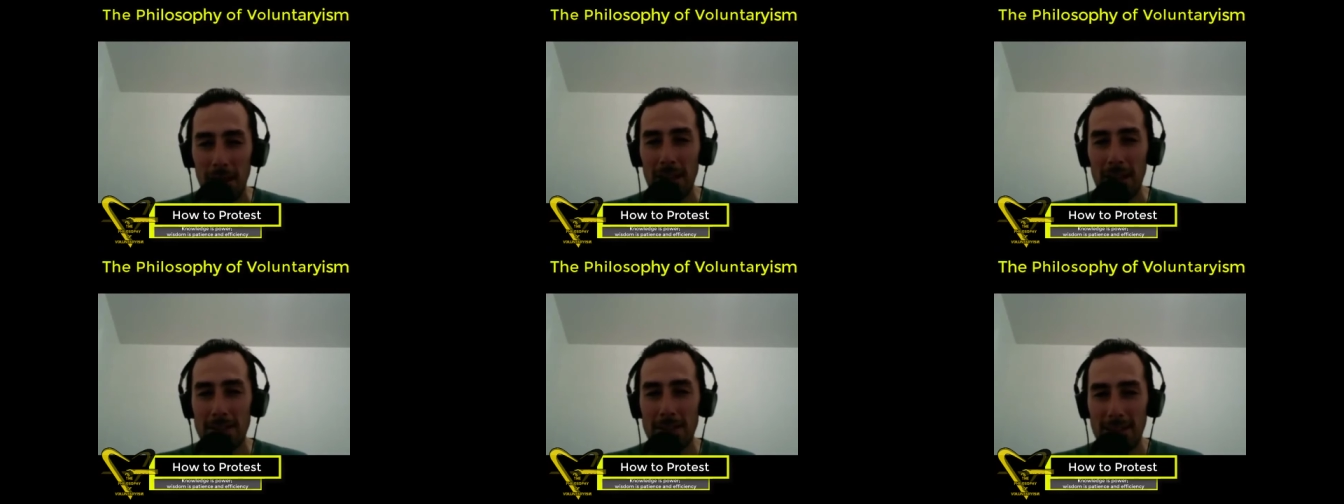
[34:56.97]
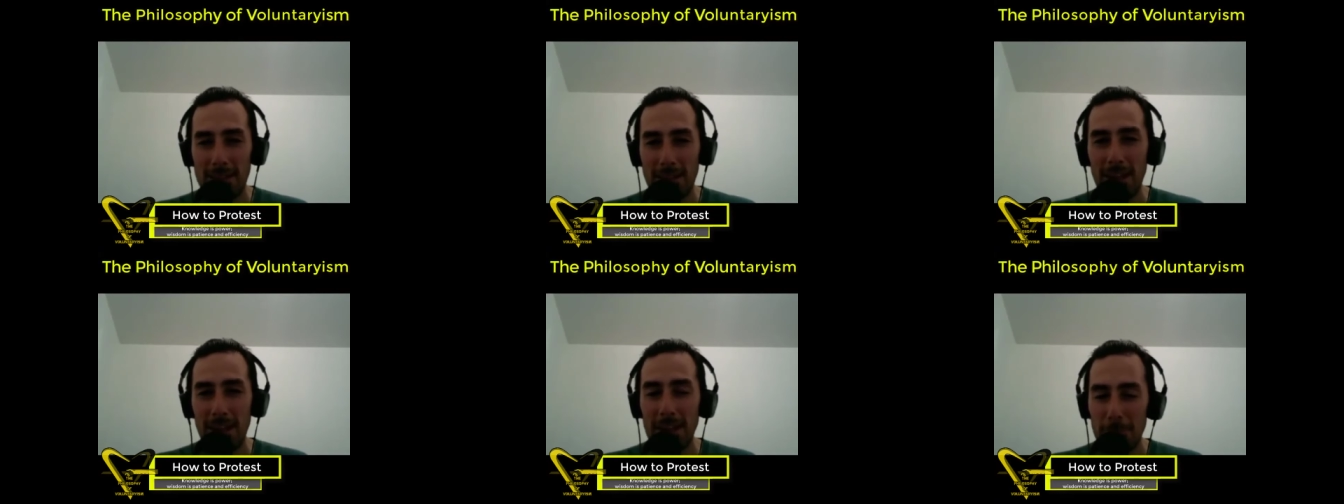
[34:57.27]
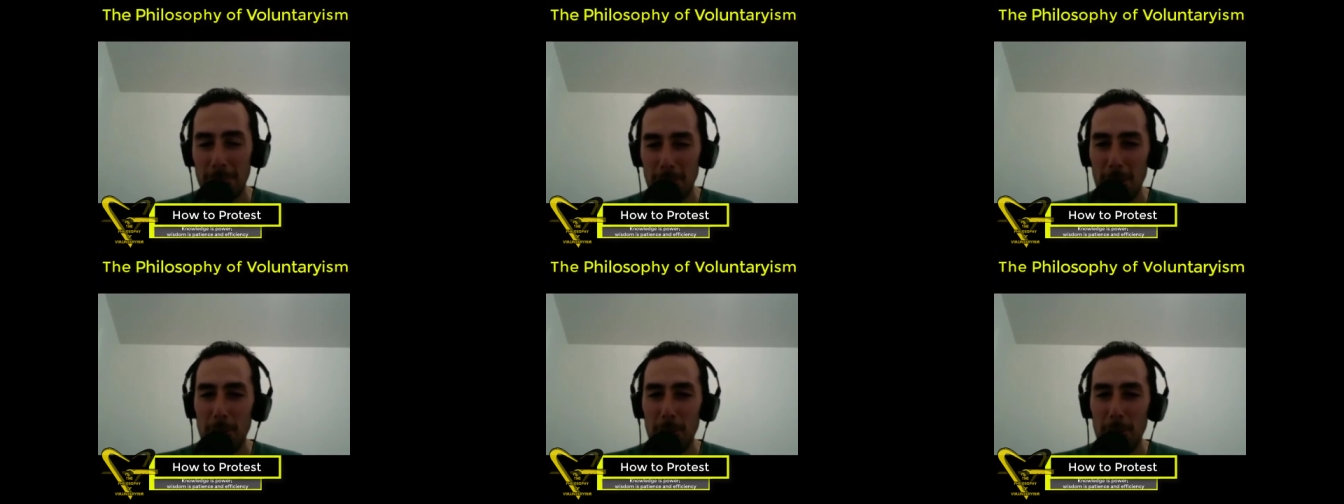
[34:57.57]
is
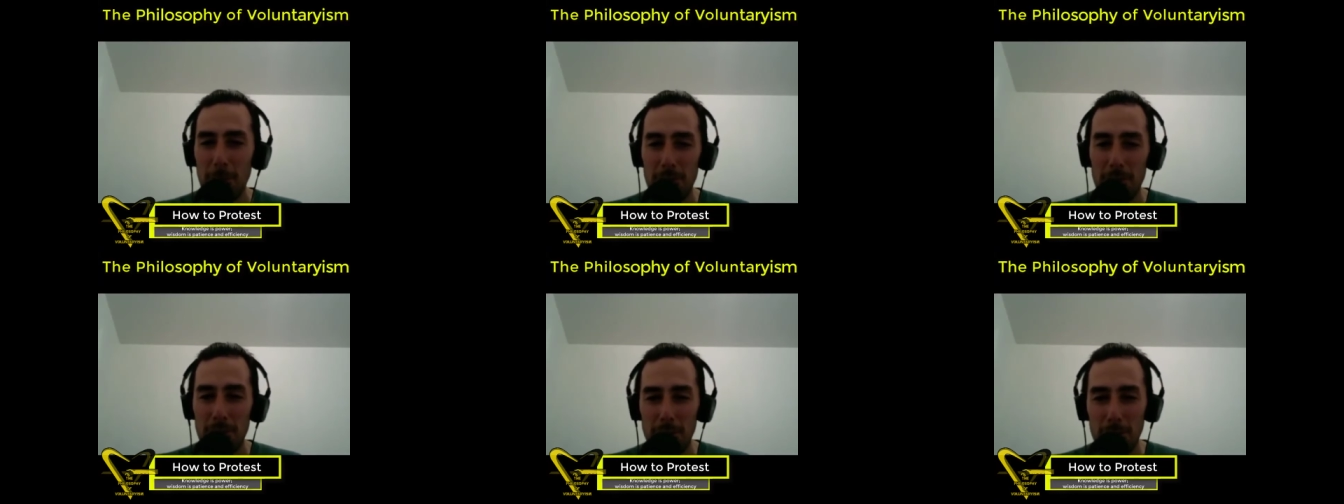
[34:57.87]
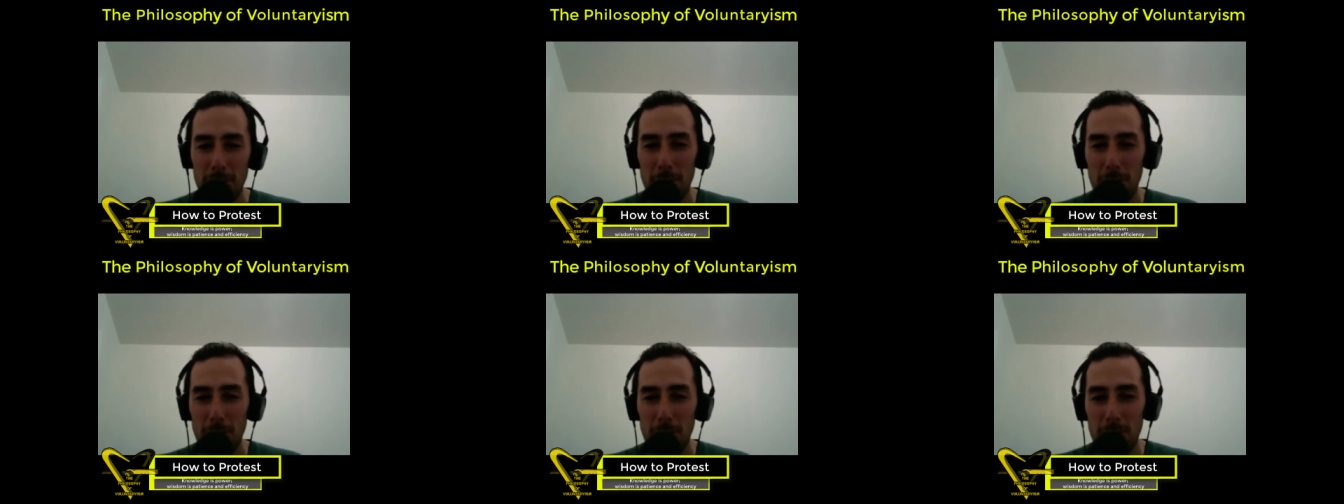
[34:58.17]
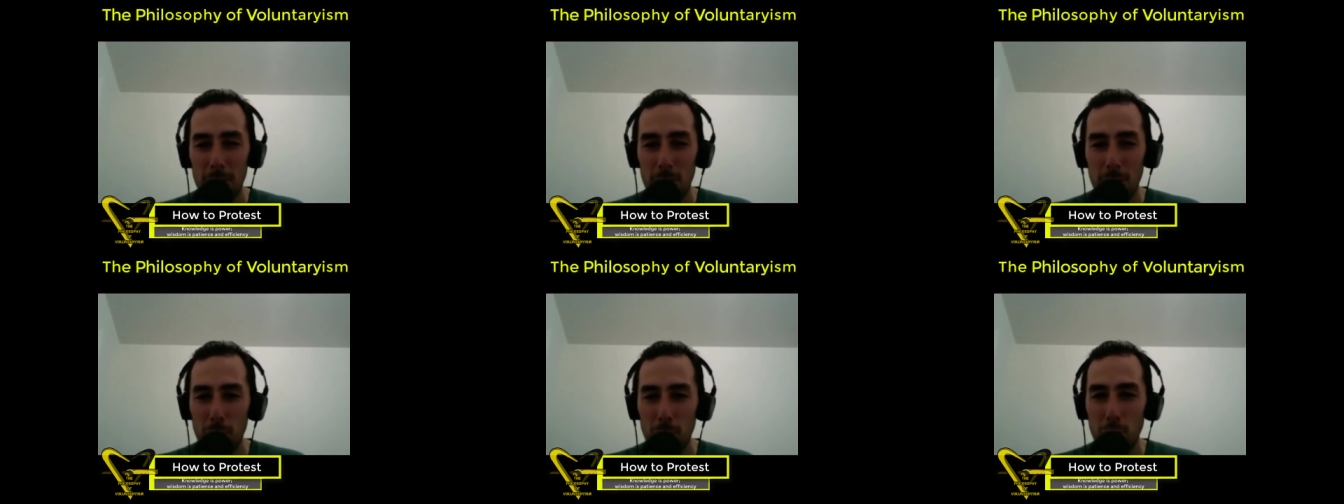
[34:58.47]
getting people to
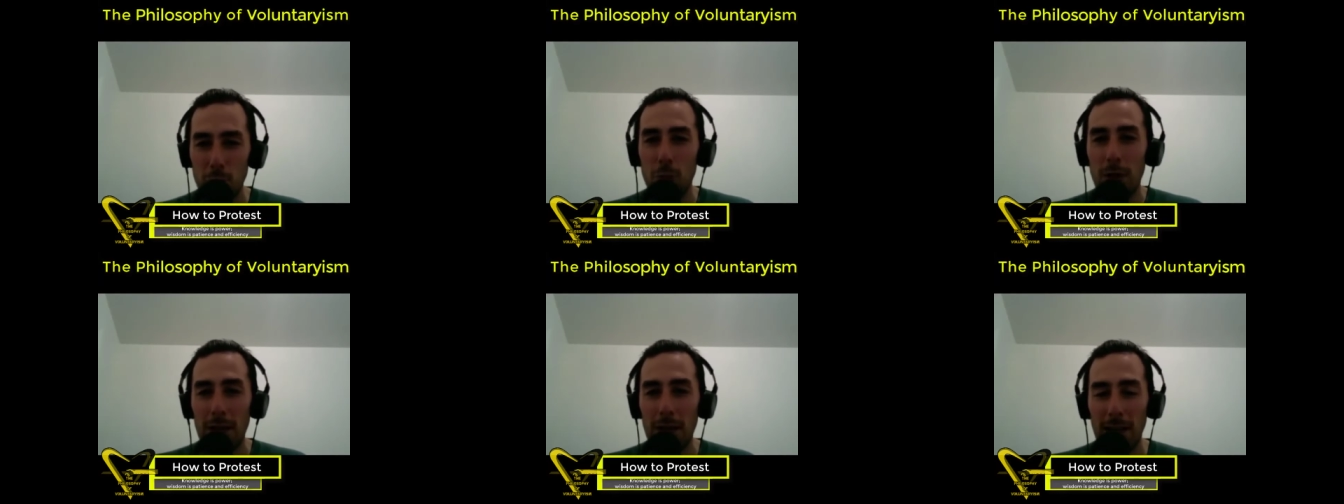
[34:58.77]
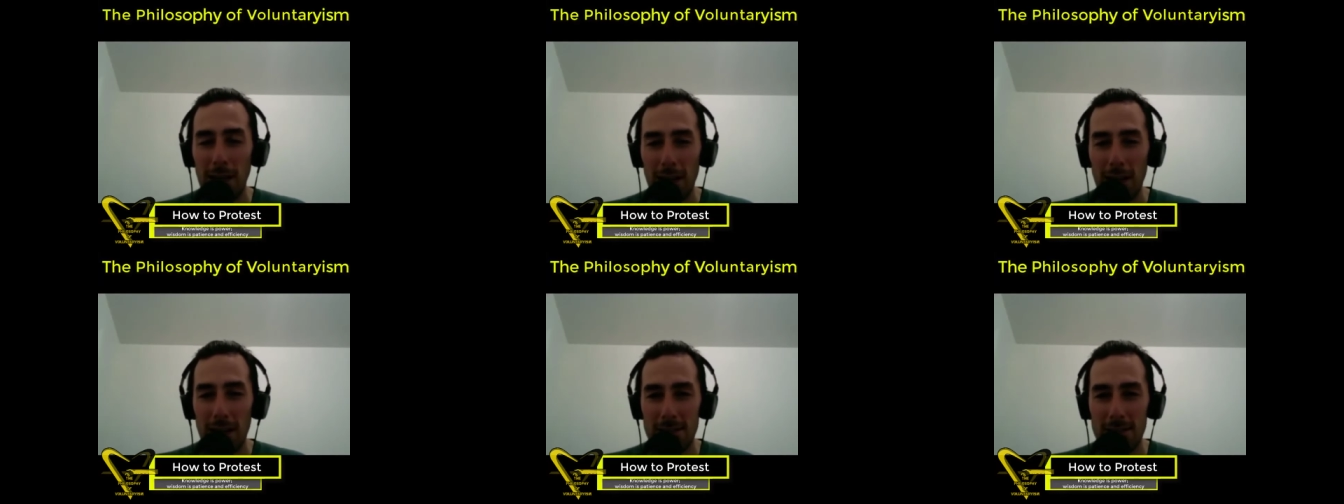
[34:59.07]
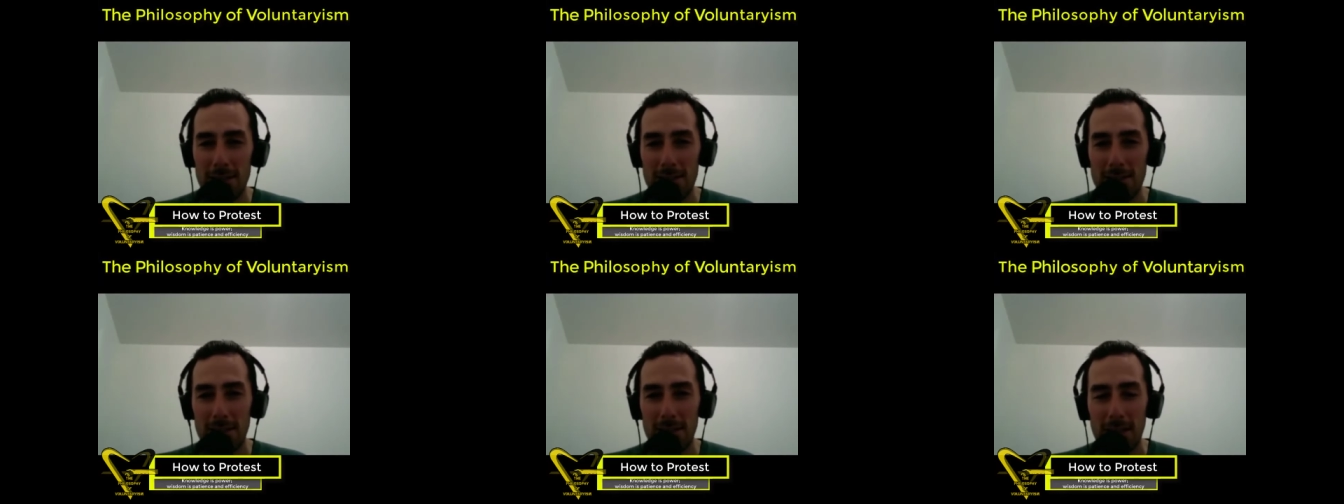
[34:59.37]

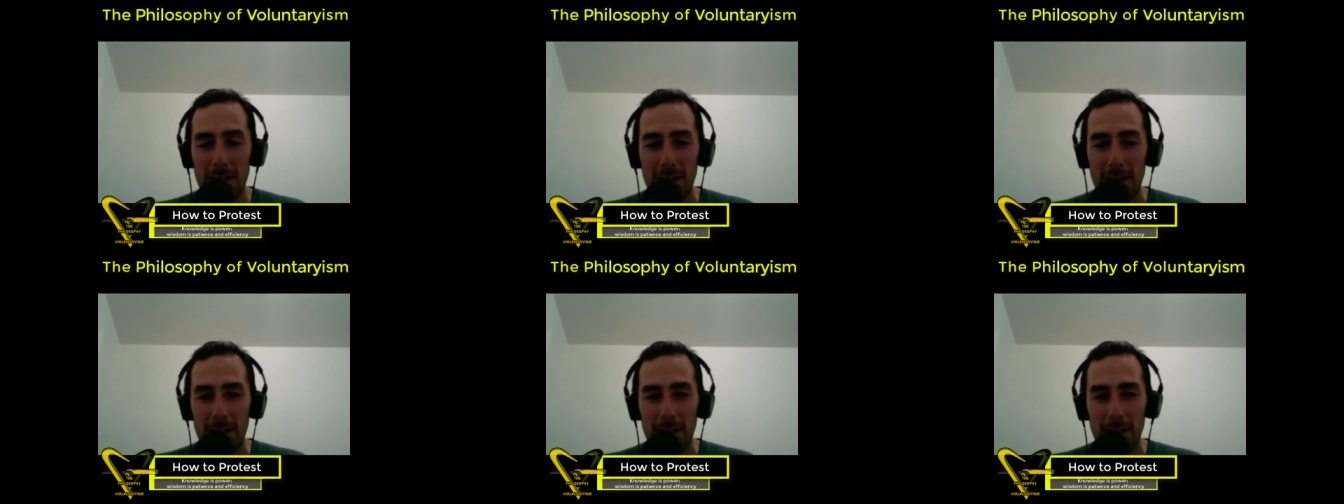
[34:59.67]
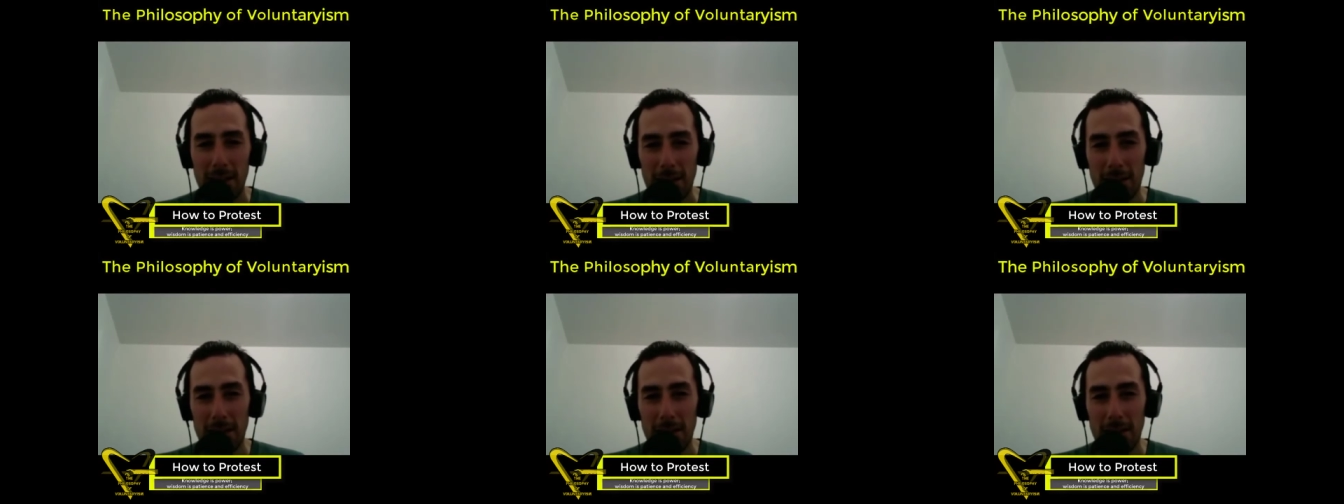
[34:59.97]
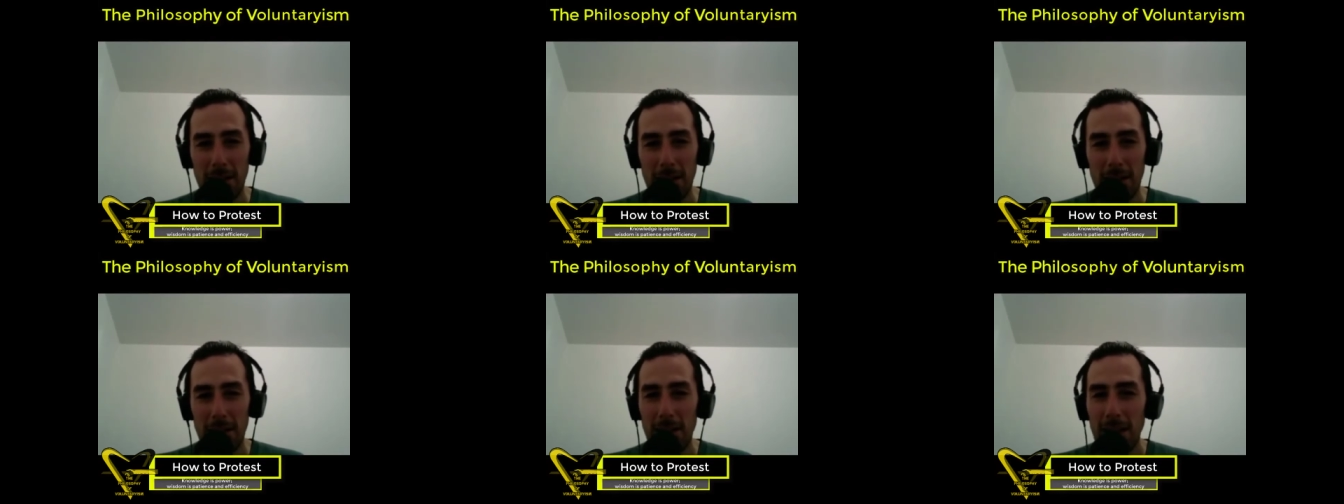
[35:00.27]
realize
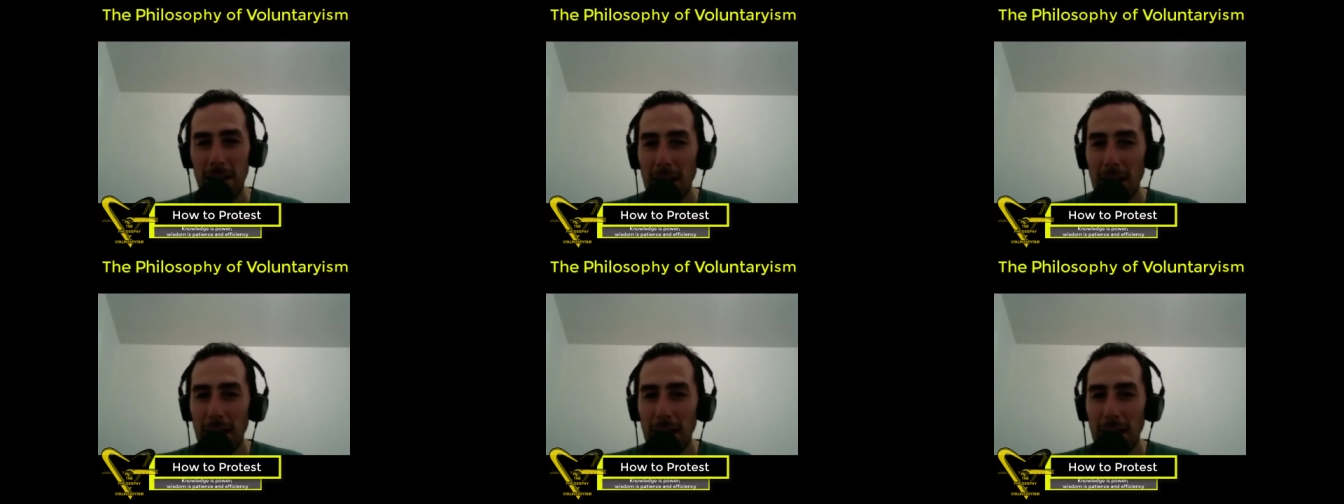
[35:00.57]
the